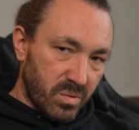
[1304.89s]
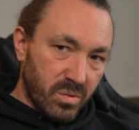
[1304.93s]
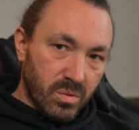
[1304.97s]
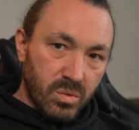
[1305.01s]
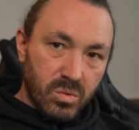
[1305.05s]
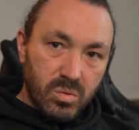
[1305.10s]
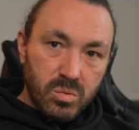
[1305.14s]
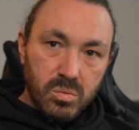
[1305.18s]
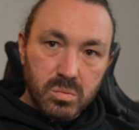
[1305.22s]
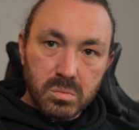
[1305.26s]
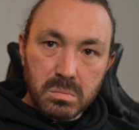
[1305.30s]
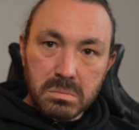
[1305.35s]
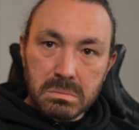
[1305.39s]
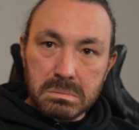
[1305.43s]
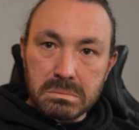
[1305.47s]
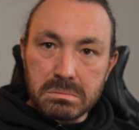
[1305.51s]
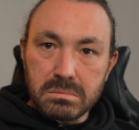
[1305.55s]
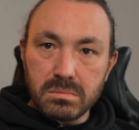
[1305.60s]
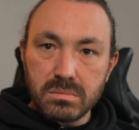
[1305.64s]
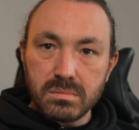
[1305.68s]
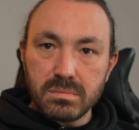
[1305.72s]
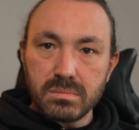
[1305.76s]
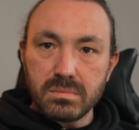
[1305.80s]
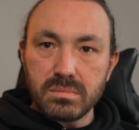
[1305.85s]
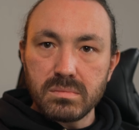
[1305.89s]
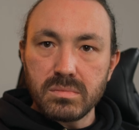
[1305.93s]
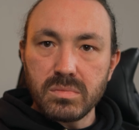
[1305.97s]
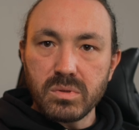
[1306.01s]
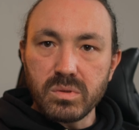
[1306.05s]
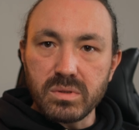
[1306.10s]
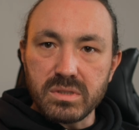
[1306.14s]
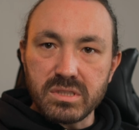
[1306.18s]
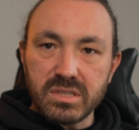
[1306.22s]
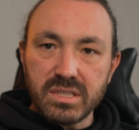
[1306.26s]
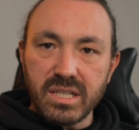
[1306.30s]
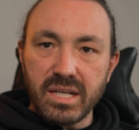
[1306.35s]
Oh,
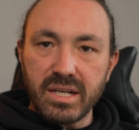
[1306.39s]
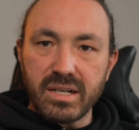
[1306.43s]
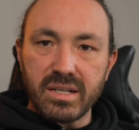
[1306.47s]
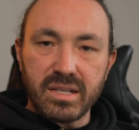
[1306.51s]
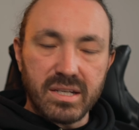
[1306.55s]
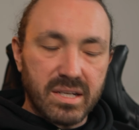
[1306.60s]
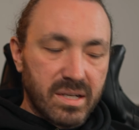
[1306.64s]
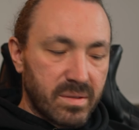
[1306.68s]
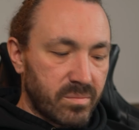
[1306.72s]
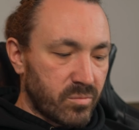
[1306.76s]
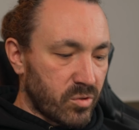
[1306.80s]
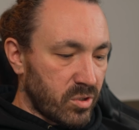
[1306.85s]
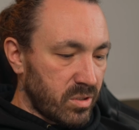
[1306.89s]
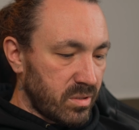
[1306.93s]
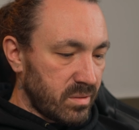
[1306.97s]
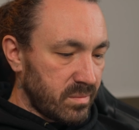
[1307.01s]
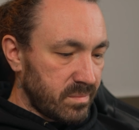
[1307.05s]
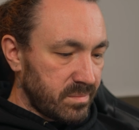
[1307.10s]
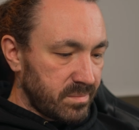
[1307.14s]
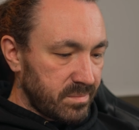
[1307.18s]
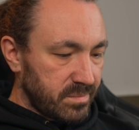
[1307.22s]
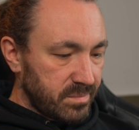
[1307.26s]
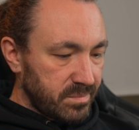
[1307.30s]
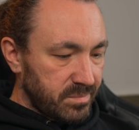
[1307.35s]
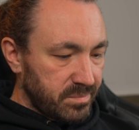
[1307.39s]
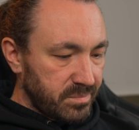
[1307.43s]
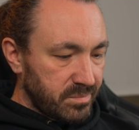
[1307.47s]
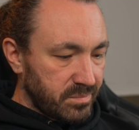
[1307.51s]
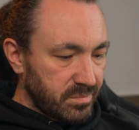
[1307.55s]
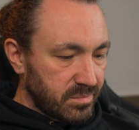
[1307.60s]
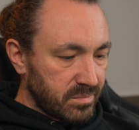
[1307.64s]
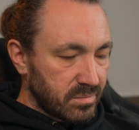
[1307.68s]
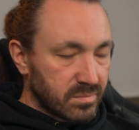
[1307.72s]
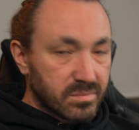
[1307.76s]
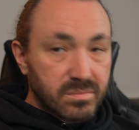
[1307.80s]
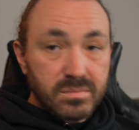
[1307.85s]
I just kicked the camera.
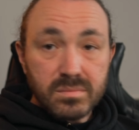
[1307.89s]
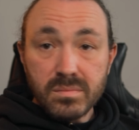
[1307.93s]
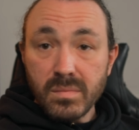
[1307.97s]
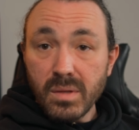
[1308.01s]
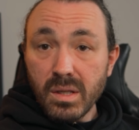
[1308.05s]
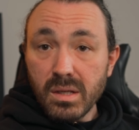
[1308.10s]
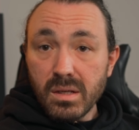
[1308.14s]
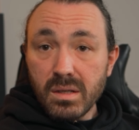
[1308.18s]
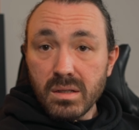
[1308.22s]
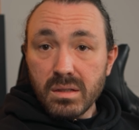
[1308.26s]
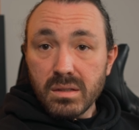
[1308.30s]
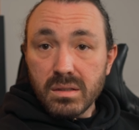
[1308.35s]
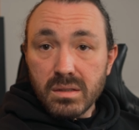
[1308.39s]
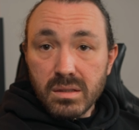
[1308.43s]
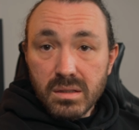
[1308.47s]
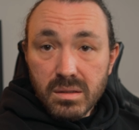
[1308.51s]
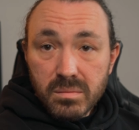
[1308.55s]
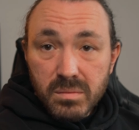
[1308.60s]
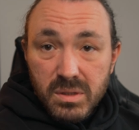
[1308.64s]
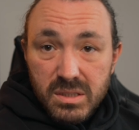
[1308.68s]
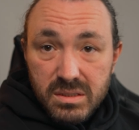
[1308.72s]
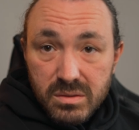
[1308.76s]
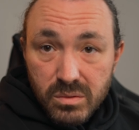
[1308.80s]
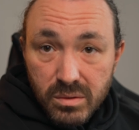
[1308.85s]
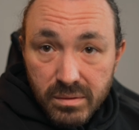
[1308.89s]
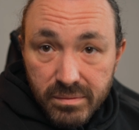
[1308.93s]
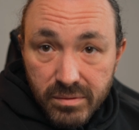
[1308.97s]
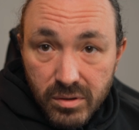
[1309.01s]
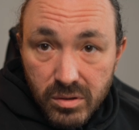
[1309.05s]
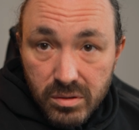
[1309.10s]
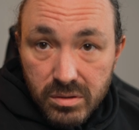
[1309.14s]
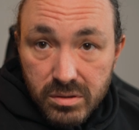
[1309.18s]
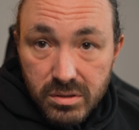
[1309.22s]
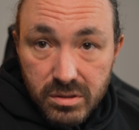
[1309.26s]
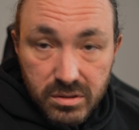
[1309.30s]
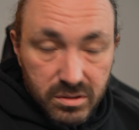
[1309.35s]
Am I still on
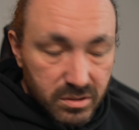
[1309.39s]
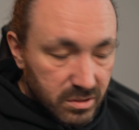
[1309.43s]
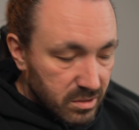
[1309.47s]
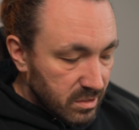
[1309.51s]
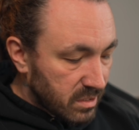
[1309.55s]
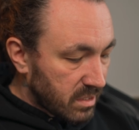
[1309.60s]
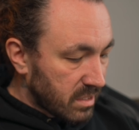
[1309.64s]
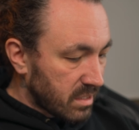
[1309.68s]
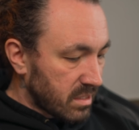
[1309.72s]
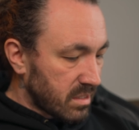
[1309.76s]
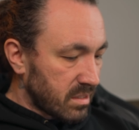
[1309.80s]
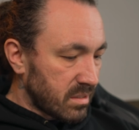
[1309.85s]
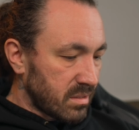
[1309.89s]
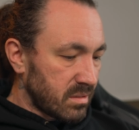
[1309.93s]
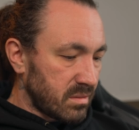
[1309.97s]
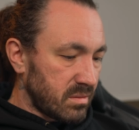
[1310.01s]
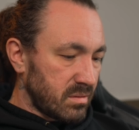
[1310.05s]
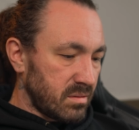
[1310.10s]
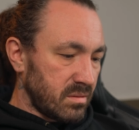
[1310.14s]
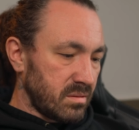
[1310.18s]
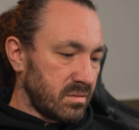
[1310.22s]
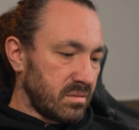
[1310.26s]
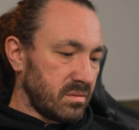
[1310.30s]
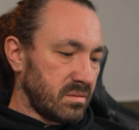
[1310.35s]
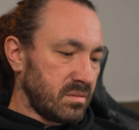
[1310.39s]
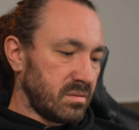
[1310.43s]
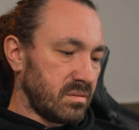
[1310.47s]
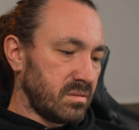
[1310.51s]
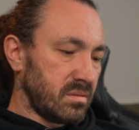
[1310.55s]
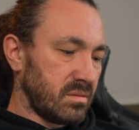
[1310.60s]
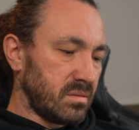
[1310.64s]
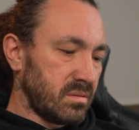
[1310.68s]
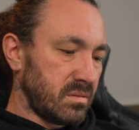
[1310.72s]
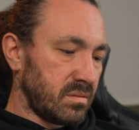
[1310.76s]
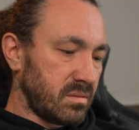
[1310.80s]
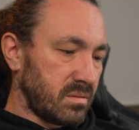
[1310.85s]
focus? Yeah.
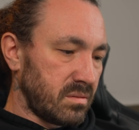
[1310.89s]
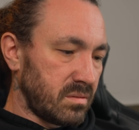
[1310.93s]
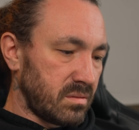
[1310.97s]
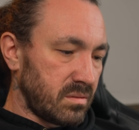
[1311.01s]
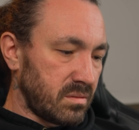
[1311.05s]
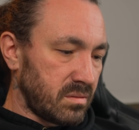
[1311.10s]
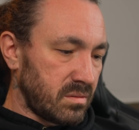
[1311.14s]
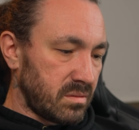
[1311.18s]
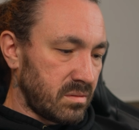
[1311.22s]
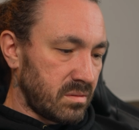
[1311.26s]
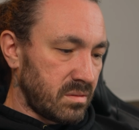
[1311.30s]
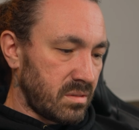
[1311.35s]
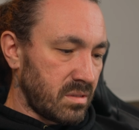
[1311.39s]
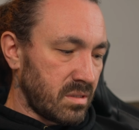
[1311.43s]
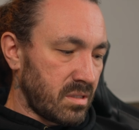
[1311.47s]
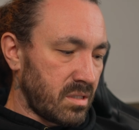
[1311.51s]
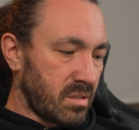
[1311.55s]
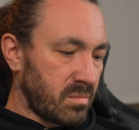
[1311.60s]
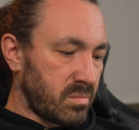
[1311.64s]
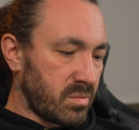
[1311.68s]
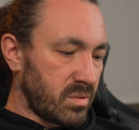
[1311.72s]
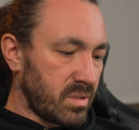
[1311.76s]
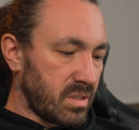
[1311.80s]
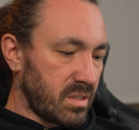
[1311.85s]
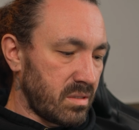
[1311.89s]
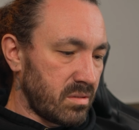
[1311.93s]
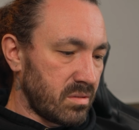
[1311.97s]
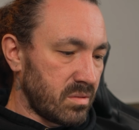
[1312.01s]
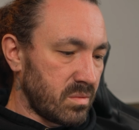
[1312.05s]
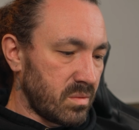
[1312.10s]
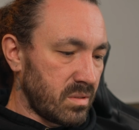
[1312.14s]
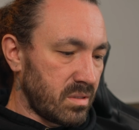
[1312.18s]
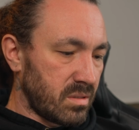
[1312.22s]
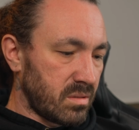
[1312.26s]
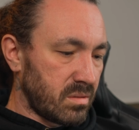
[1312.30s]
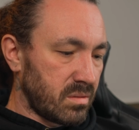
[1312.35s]
And a couple there
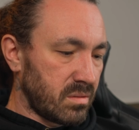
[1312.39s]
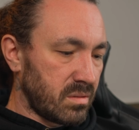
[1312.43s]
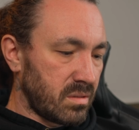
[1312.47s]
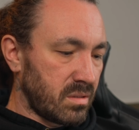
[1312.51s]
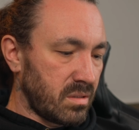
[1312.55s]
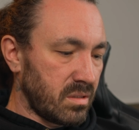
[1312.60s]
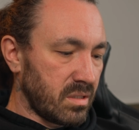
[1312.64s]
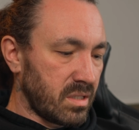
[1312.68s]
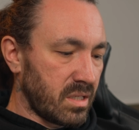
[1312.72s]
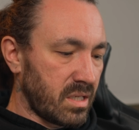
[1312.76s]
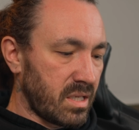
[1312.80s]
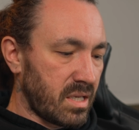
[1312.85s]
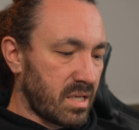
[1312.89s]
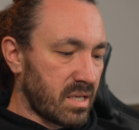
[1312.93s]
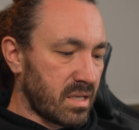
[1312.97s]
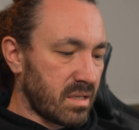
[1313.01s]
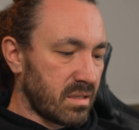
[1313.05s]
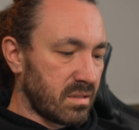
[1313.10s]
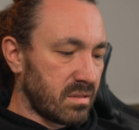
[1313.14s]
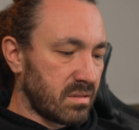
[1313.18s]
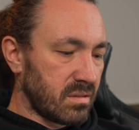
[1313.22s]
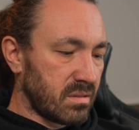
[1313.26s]
as well. And look at that.